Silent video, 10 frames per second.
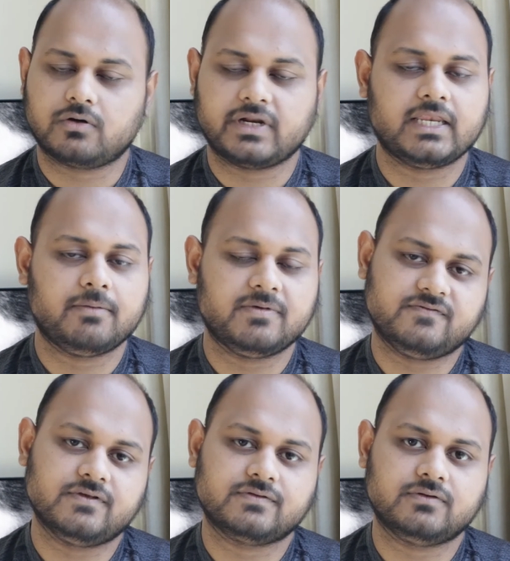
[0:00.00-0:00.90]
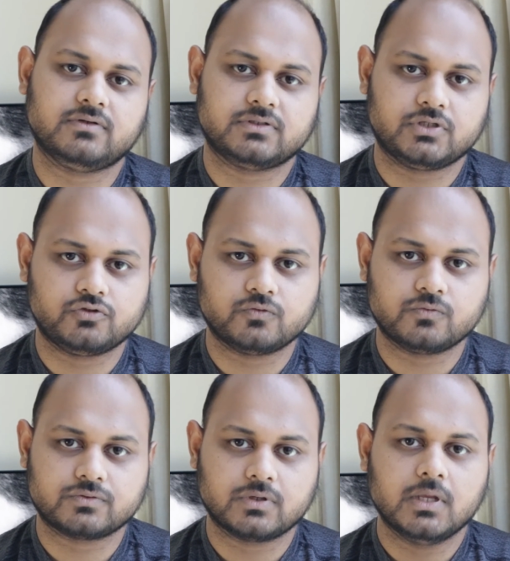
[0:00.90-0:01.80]
or any business related
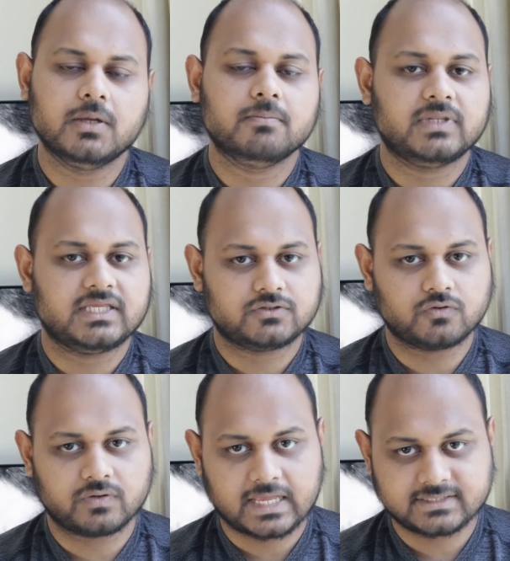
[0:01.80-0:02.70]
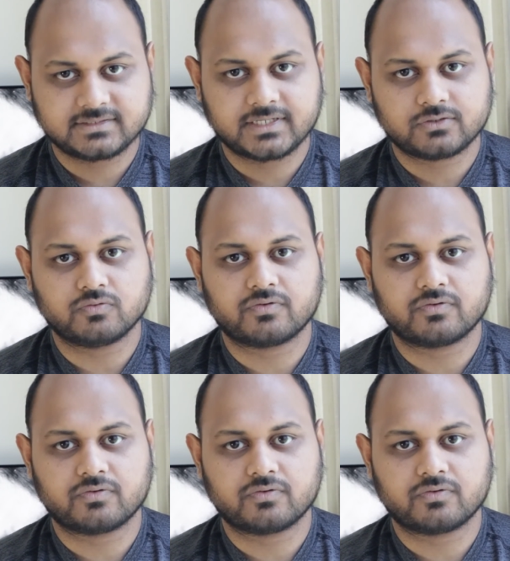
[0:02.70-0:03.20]
issues, please don't hesitate to